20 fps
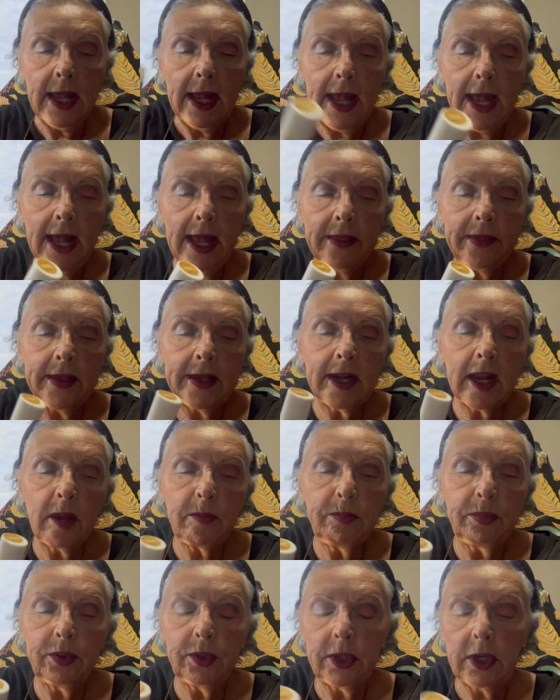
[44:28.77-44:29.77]
And then I
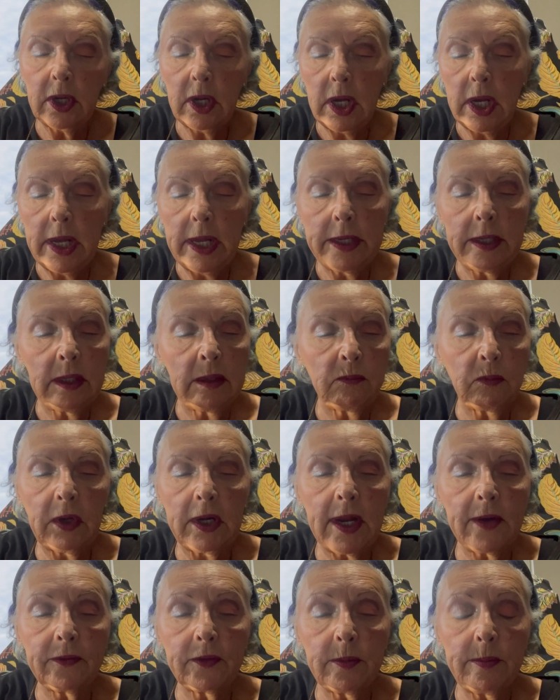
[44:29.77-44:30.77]
put on
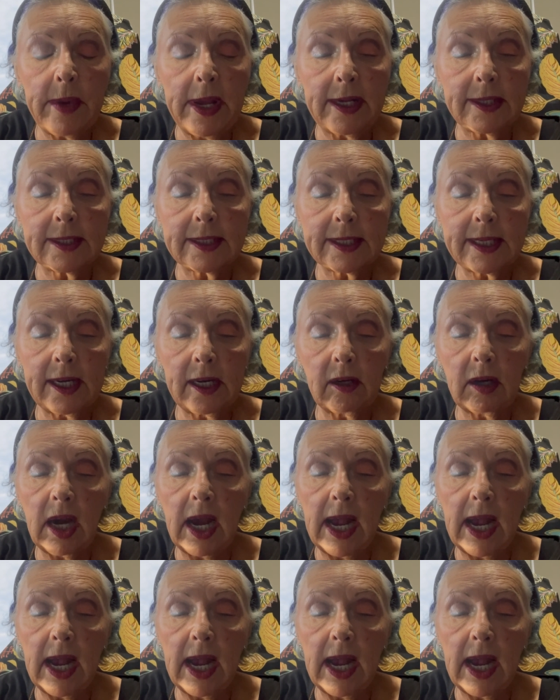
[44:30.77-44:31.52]
whatever mascara